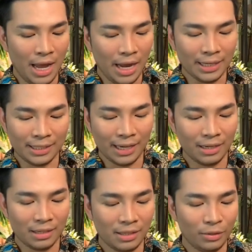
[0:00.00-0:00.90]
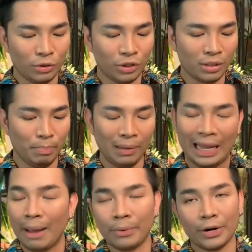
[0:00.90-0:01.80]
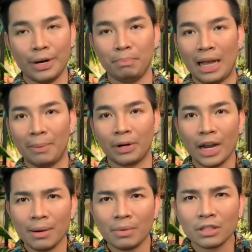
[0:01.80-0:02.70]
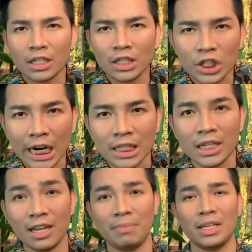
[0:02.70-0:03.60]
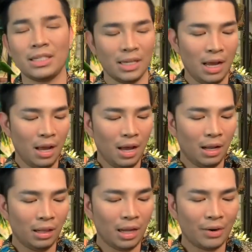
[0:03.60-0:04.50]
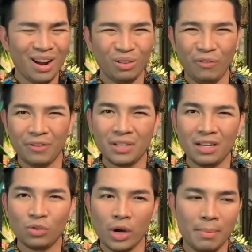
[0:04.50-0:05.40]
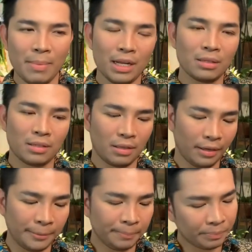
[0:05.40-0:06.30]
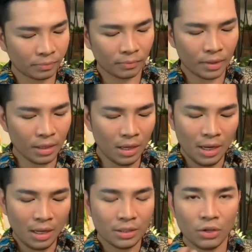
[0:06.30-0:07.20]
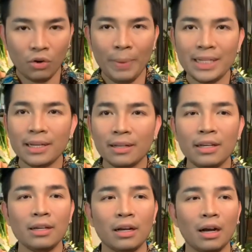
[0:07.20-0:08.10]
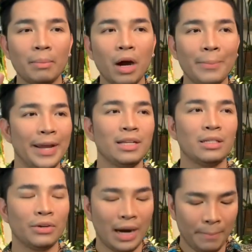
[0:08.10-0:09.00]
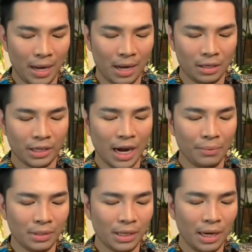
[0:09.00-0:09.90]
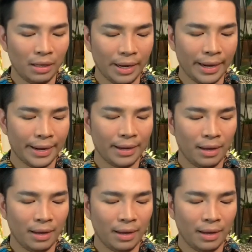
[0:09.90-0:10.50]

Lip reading: a tendency to just blabber and blabber. And I'm going to try to keep this around 15-20 minutes. So basically, on my Instagram page, I would say like